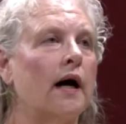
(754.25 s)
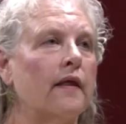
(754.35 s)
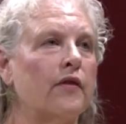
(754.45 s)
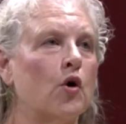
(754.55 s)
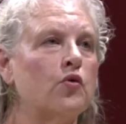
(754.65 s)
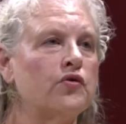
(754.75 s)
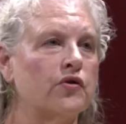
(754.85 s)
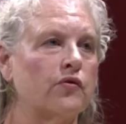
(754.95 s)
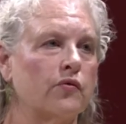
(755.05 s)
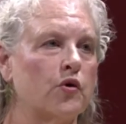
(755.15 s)
Those
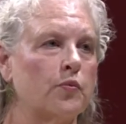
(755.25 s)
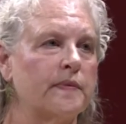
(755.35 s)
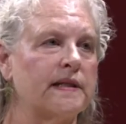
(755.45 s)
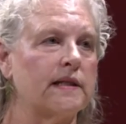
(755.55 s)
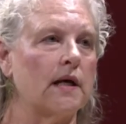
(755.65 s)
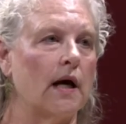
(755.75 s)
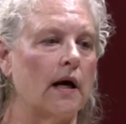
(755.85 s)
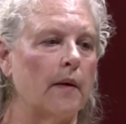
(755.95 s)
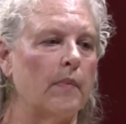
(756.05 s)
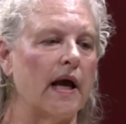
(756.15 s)
groups
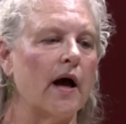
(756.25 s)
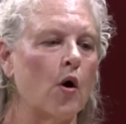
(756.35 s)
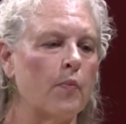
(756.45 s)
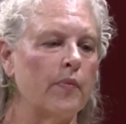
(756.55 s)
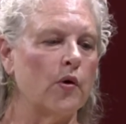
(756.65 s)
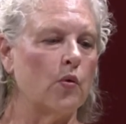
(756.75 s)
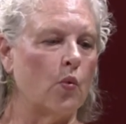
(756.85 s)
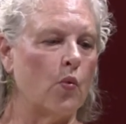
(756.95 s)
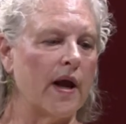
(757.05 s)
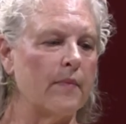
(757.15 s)
help
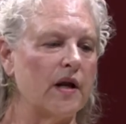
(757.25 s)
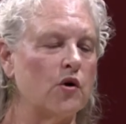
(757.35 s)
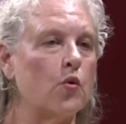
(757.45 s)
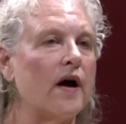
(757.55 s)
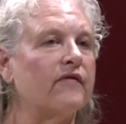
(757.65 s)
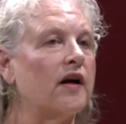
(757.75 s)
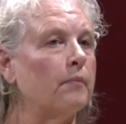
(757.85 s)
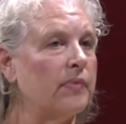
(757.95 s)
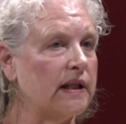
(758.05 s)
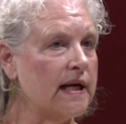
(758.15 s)
women who have
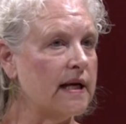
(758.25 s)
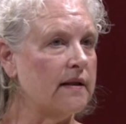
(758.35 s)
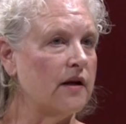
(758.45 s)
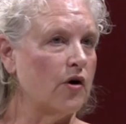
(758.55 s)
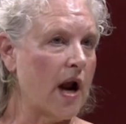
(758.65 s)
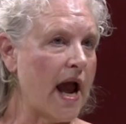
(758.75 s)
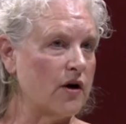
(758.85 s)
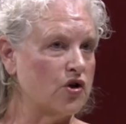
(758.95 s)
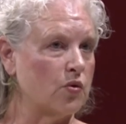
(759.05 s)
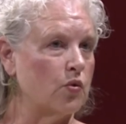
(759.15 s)
completed their
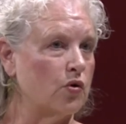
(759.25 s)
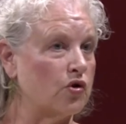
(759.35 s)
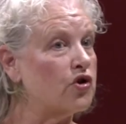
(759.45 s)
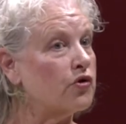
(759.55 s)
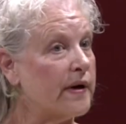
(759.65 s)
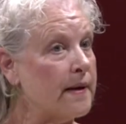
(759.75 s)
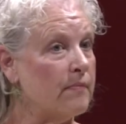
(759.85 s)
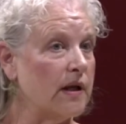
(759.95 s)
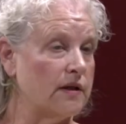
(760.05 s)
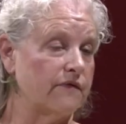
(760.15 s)
actual
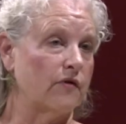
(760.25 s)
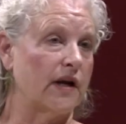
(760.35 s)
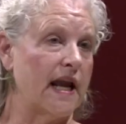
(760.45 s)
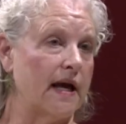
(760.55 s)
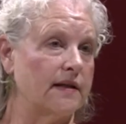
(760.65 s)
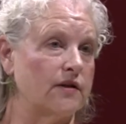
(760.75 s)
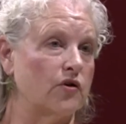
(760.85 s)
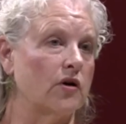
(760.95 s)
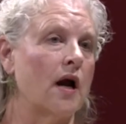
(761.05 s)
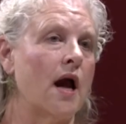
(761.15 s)
treatment for
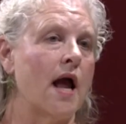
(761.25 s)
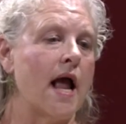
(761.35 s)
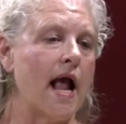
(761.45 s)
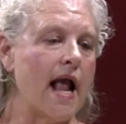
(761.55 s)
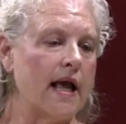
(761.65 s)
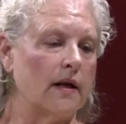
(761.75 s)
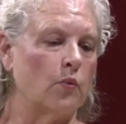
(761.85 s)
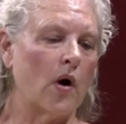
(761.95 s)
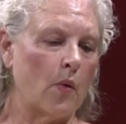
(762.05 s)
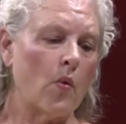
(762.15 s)
cancer.
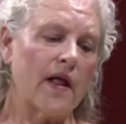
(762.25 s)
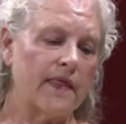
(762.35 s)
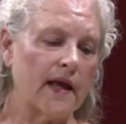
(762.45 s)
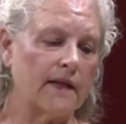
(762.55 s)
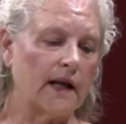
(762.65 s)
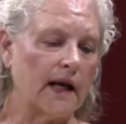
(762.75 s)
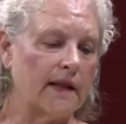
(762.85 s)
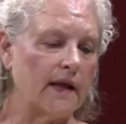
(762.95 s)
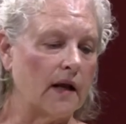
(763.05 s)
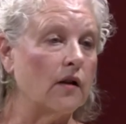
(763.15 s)
And one thing that I
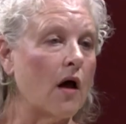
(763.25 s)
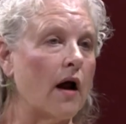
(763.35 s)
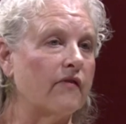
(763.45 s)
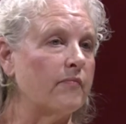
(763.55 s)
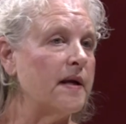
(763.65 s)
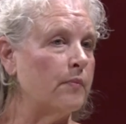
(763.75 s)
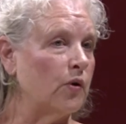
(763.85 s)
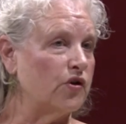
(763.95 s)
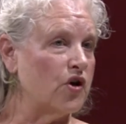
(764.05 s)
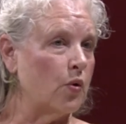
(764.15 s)
think a lot of
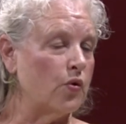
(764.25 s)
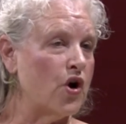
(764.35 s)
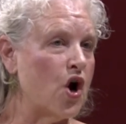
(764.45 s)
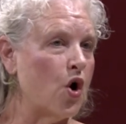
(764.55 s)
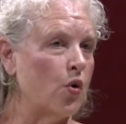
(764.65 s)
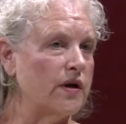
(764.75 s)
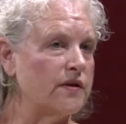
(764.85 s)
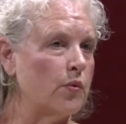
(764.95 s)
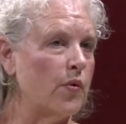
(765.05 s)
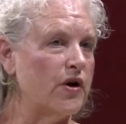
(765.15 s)
people don't know
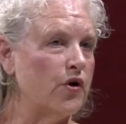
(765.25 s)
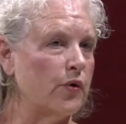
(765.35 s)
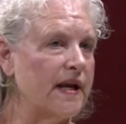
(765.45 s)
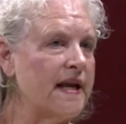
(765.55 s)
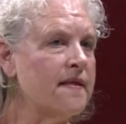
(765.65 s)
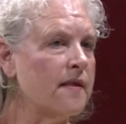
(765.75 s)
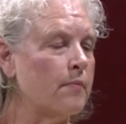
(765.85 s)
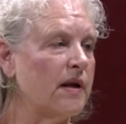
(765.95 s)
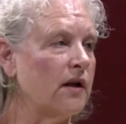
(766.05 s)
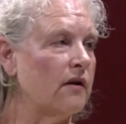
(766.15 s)
is when you're in the
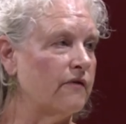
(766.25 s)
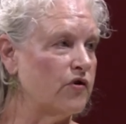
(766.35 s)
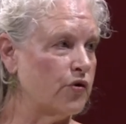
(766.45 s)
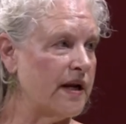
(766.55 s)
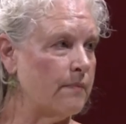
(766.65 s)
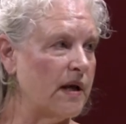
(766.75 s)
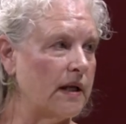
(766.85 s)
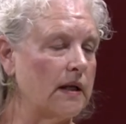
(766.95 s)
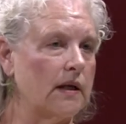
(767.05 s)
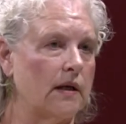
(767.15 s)
middle of
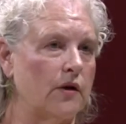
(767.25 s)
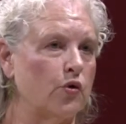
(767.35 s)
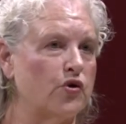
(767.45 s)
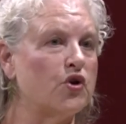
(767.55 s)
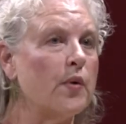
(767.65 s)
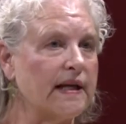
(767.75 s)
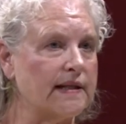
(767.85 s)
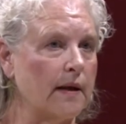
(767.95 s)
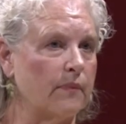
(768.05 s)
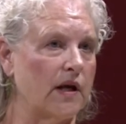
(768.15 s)
treatment, you're doing
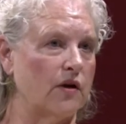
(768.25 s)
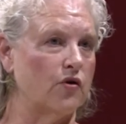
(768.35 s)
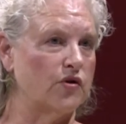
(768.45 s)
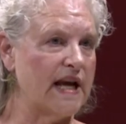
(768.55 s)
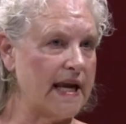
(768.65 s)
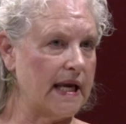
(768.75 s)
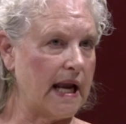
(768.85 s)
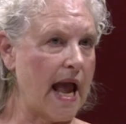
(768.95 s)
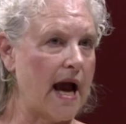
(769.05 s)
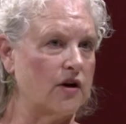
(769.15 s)
something, you're
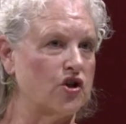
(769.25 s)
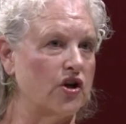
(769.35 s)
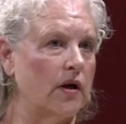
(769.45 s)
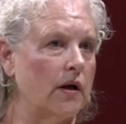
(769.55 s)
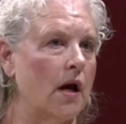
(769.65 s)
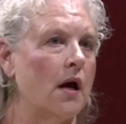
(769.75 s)
taking action.